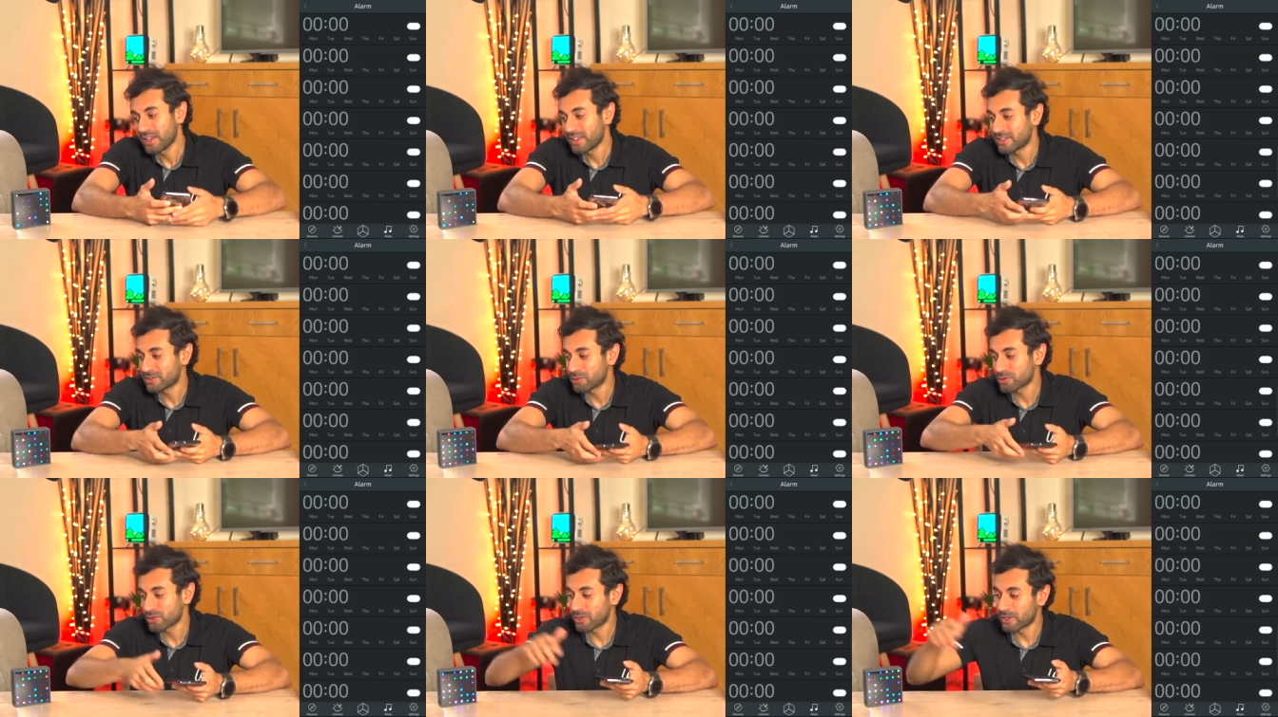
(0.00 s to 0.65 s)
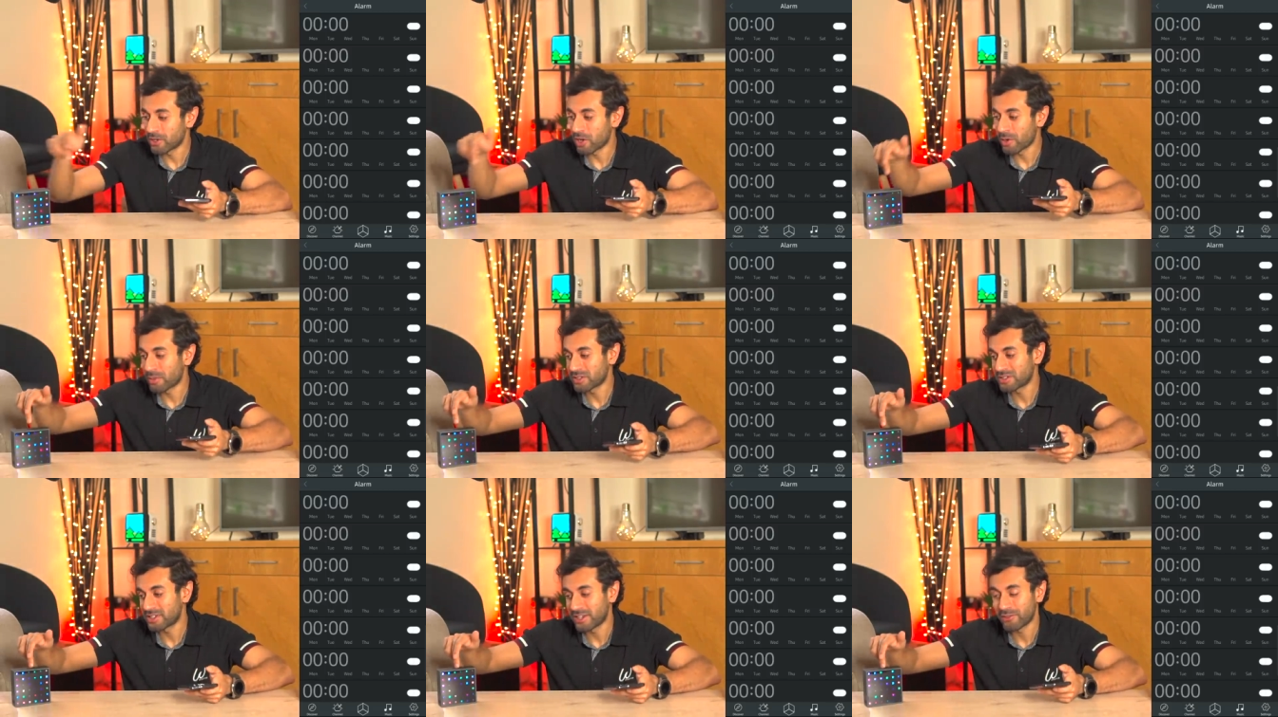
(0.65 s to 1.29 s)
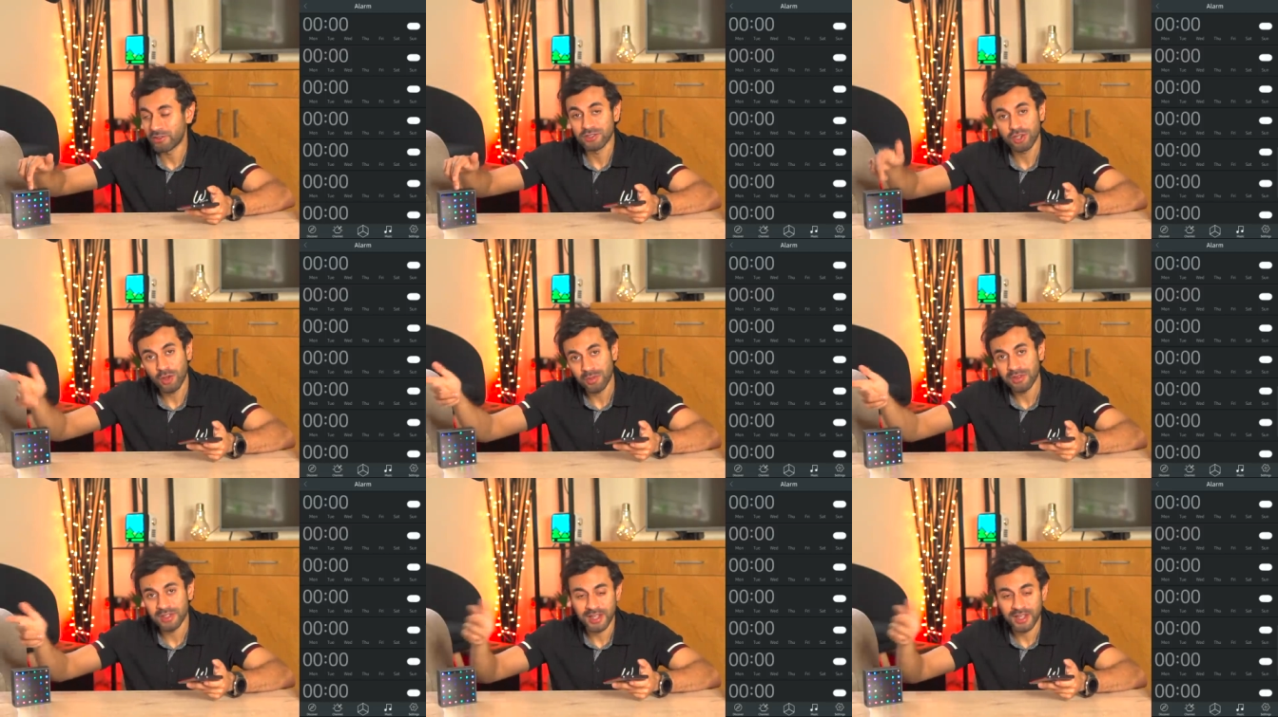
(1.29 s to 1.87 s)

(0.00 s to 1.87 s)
There's also an alarm button here on the top in